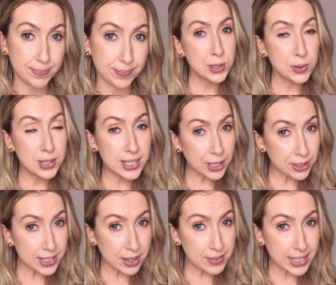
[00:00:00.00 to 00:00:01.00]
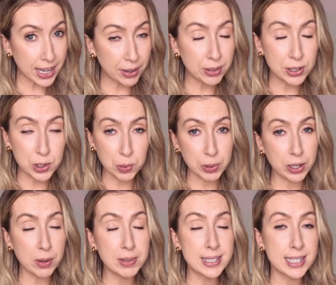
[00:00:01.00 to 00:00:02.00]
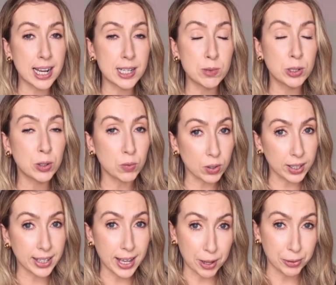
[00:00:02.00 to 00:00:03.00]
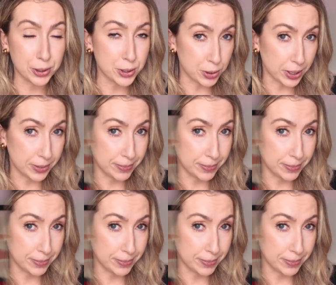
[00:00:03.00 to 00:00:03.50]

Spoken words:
So sit yourself down and don't be grabbing snacks while you're running out the door.